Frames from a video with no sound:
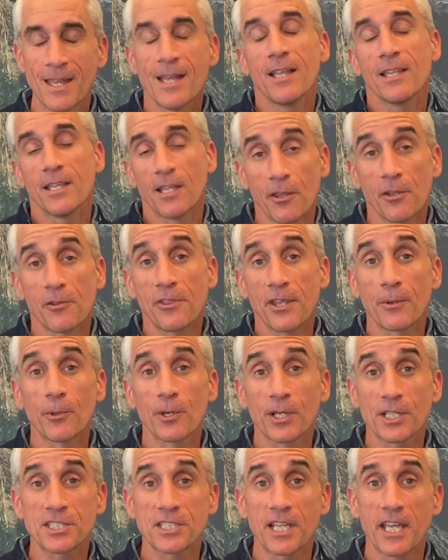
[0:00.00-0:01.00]
The other thing we're
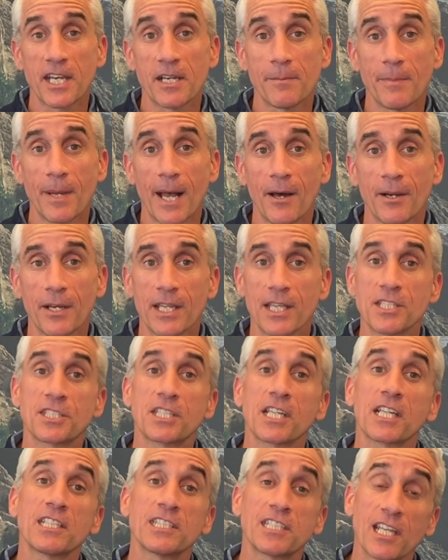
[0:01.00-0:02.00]
excited about is
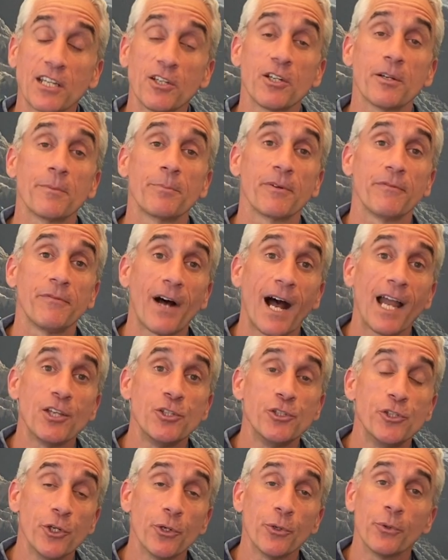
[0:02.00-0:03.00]
to continue to provide
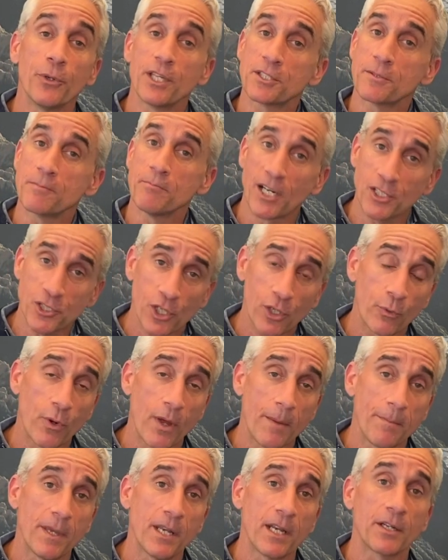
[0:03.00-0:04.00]
you as much
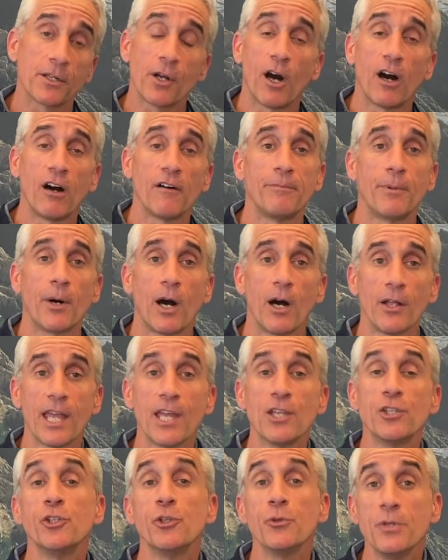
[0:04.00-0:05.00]
equipment and golf ball
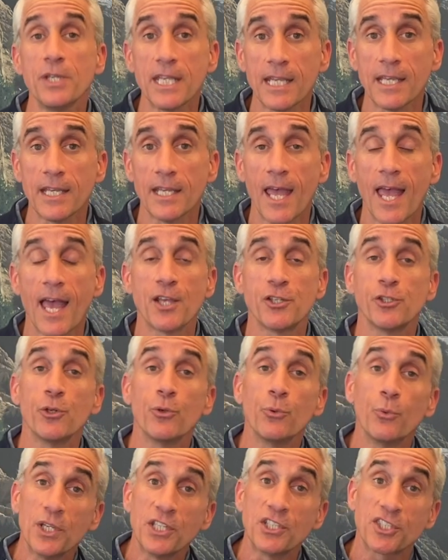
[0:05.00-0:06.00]
as you need as you
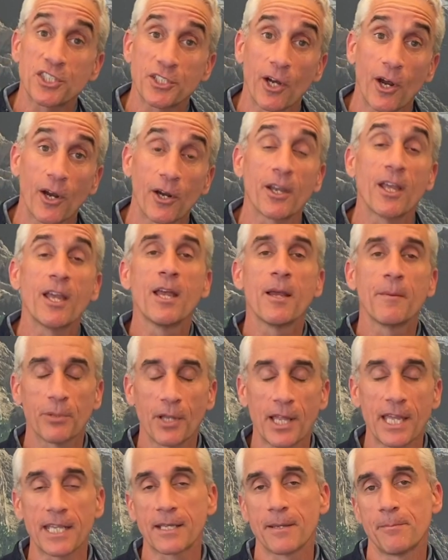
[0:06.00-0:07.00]
restart
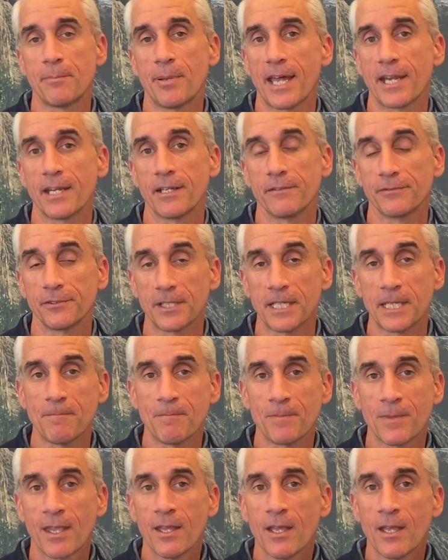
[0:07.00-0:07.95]
playing competitively.